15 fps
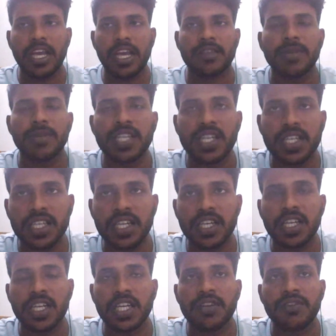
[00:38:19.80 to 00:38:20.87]
It will
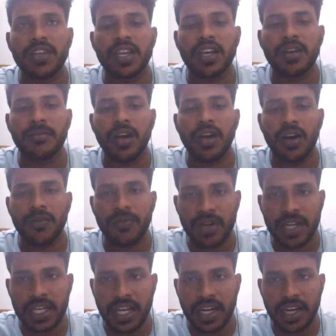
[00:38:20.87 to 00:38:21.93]
never give
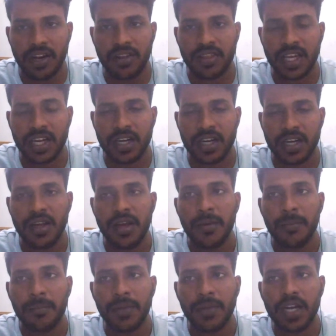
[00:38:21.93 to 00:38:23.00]
any wrong.
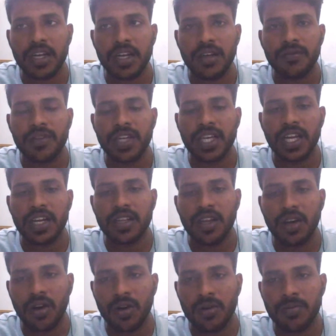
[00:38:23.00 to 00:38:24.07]

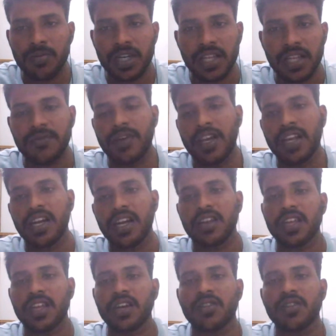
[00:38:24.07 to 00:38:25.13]
We expected
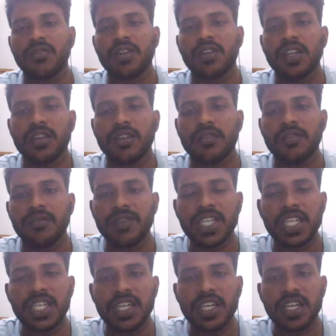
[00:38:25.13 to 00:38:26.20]
that it
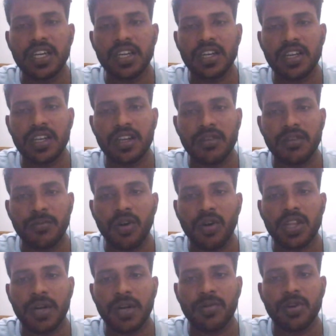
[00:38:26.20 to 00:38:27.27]
will come after 10
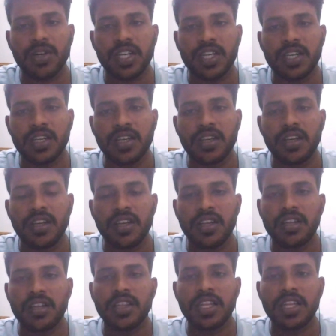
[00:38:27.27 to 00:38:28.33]
nanosecond,
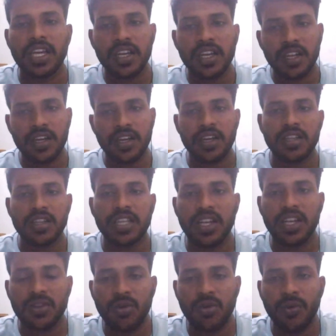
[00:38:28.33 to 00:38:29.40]
but we get the
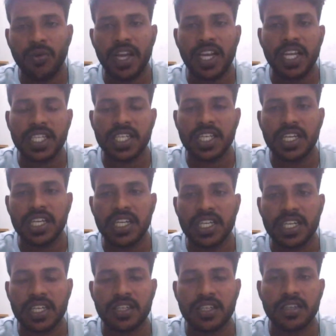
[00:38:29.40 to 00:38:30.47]
output as 5
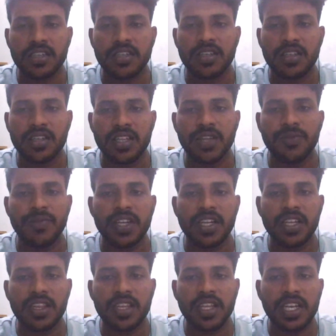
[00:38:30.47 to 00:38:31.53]
nanoseconds only. We
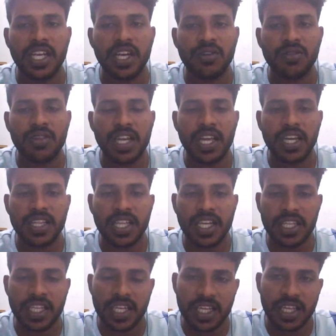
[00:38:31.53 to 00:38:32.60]
didn't bother
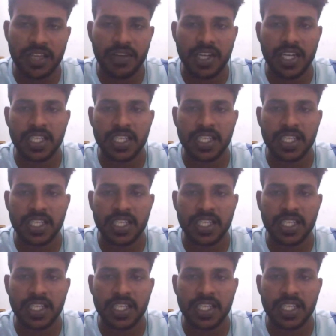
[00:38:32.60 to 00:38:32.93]
about it.